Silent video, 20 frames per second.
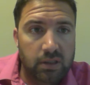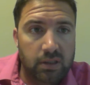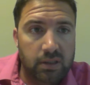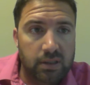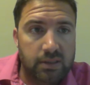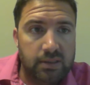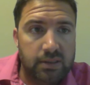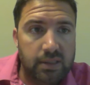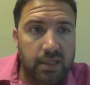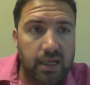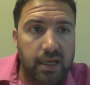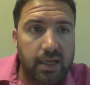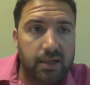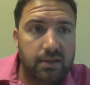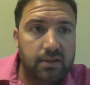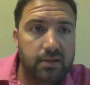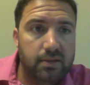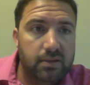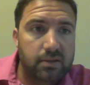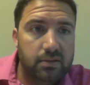
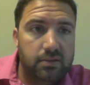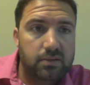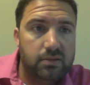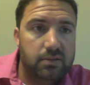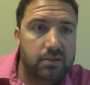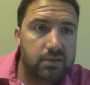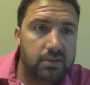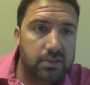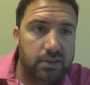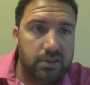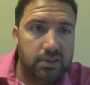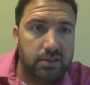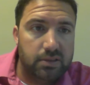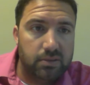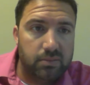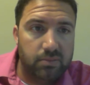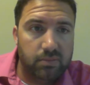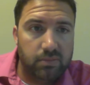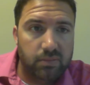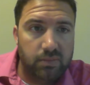exact
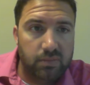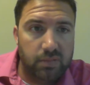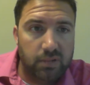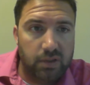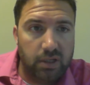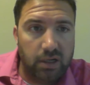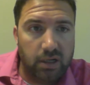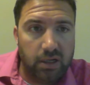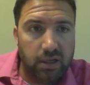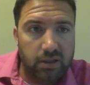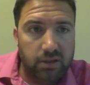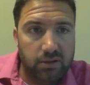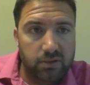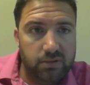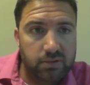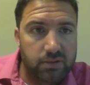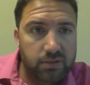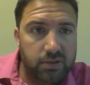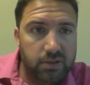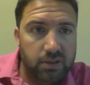system that I
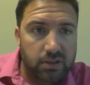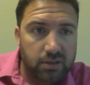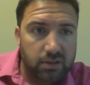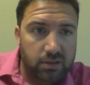use